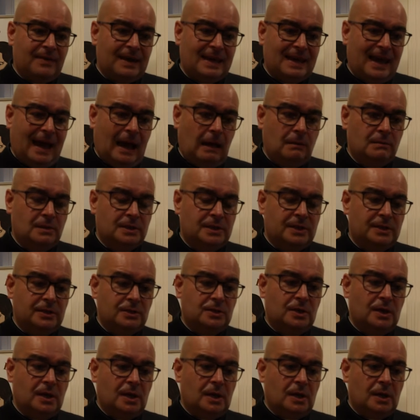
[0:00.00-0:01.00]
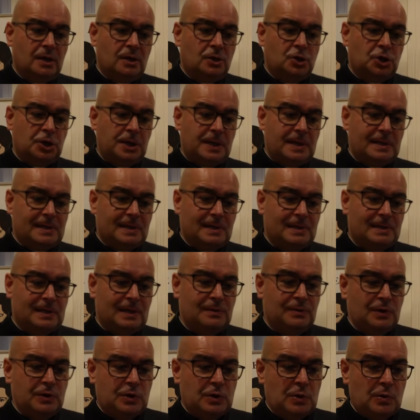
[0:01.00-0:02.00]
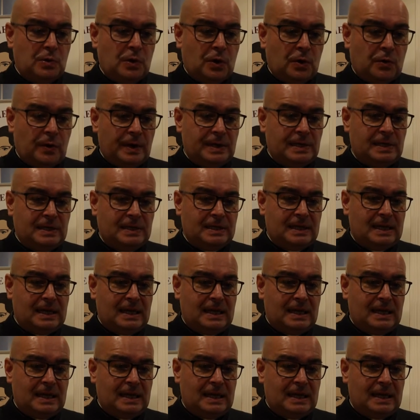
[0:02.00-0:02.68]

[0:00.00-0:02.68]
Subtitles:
encountered Jesus in the Eucharist